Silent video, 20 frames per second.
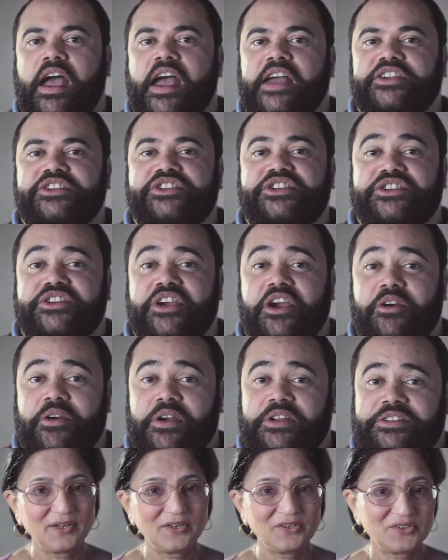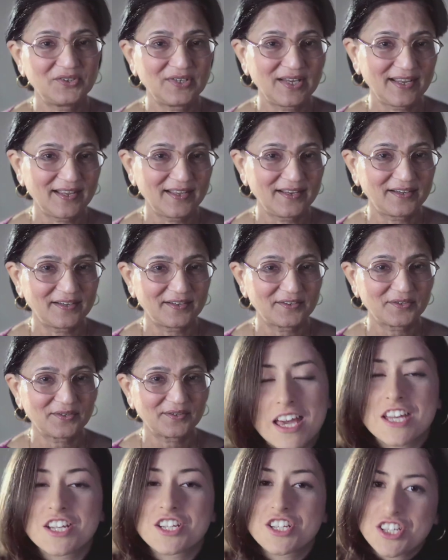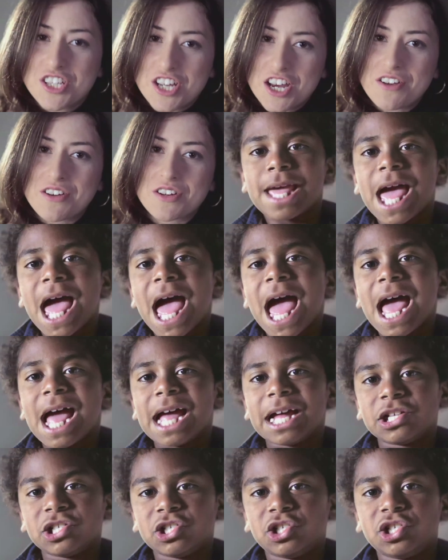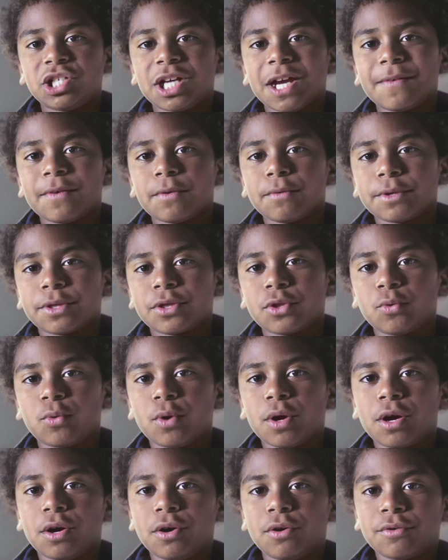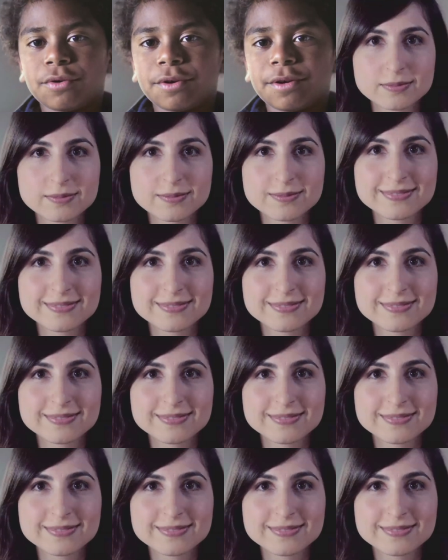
and share it, share it, and share it, and share it with the world.